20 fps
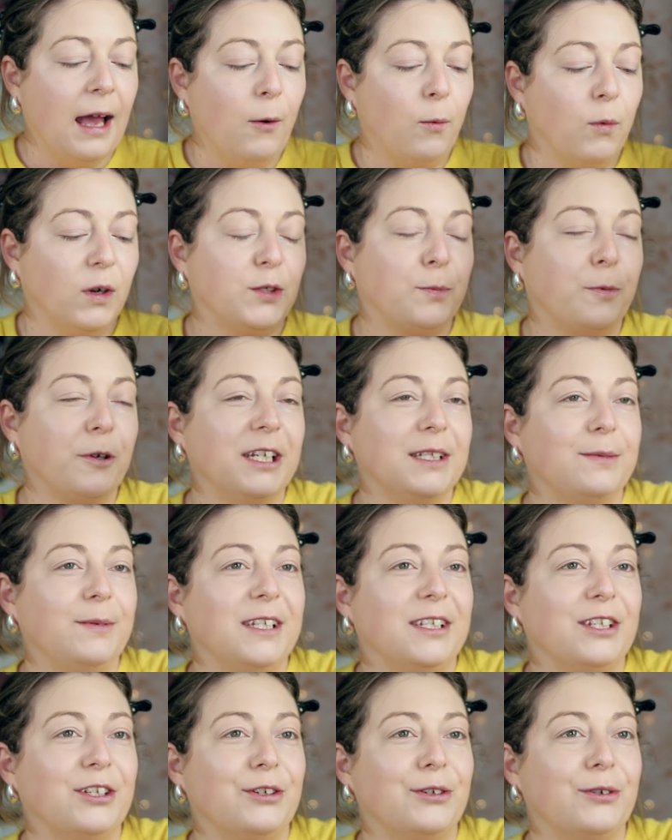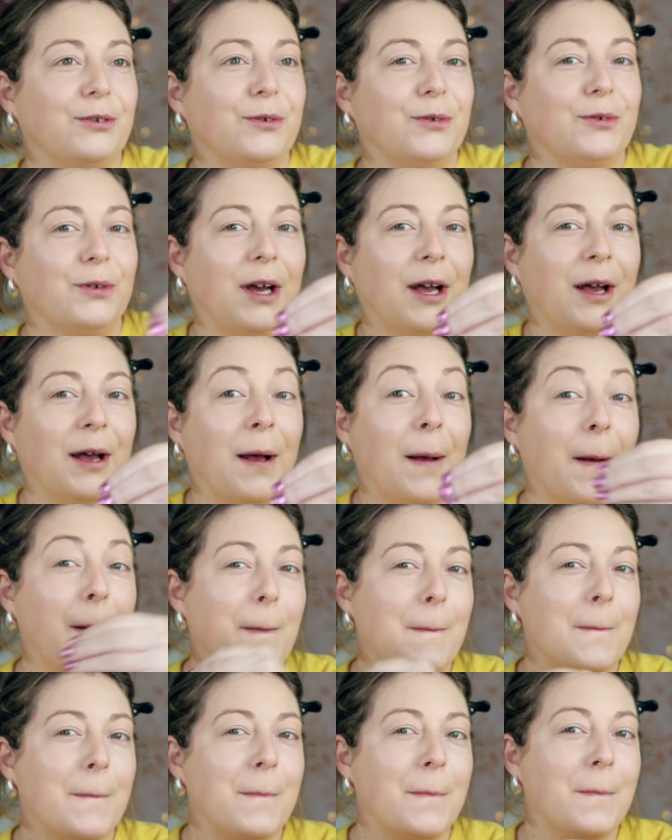which brings me to
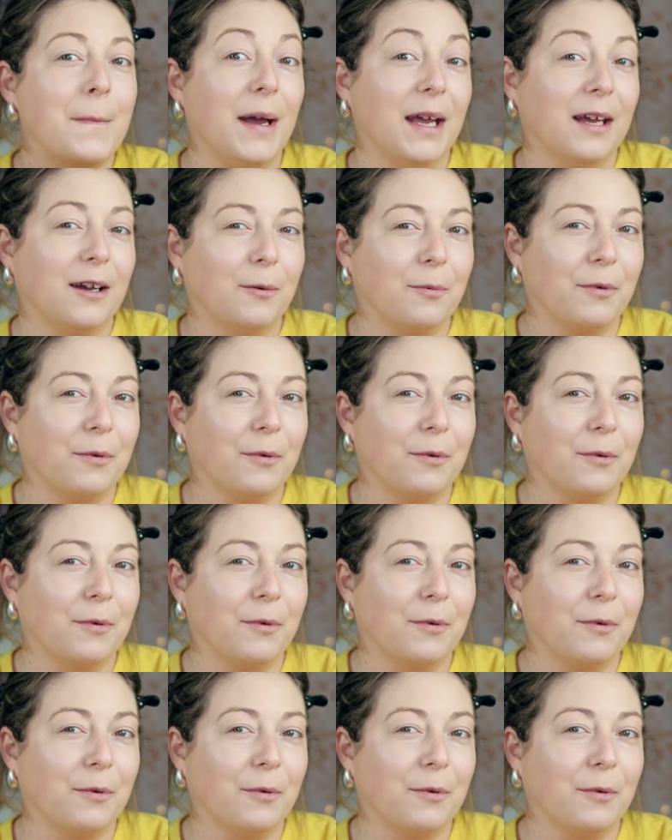Makeup